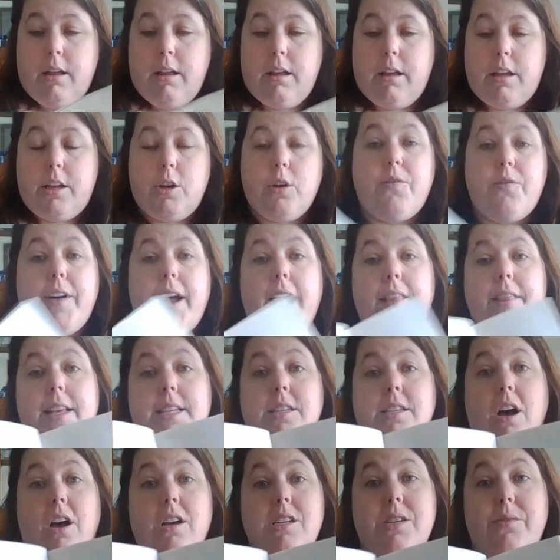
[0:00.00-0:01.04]
You'll find this
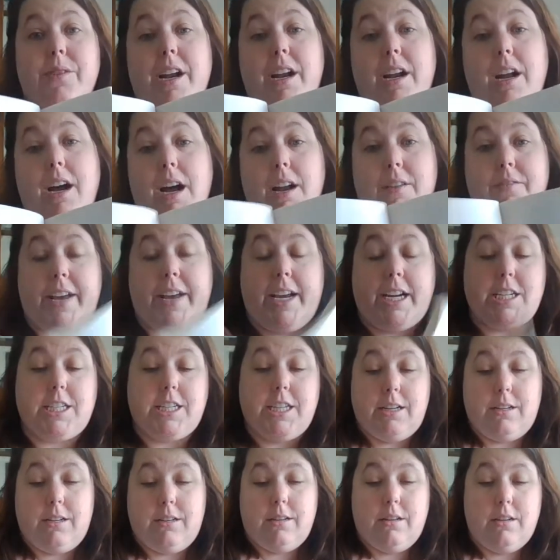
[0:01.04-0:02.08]
also in a
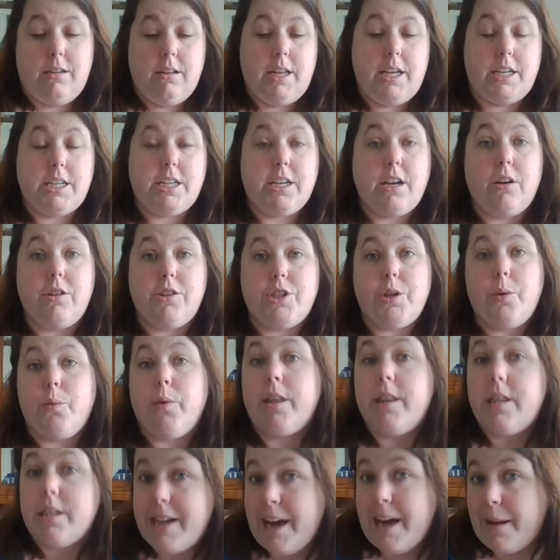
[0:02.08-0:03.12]
nonfiction that tells you
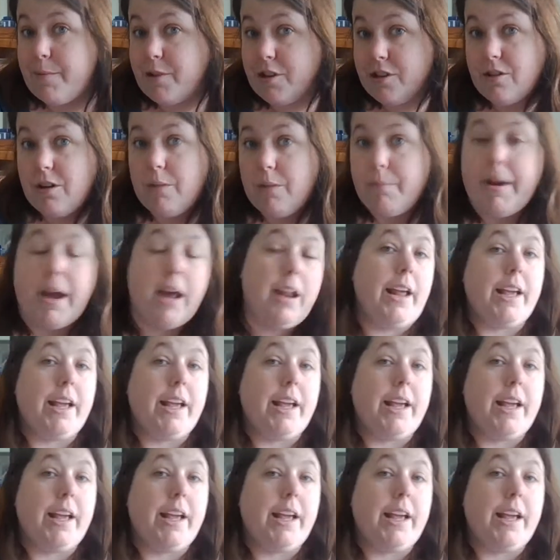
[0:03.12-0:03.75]
what the chapters are about.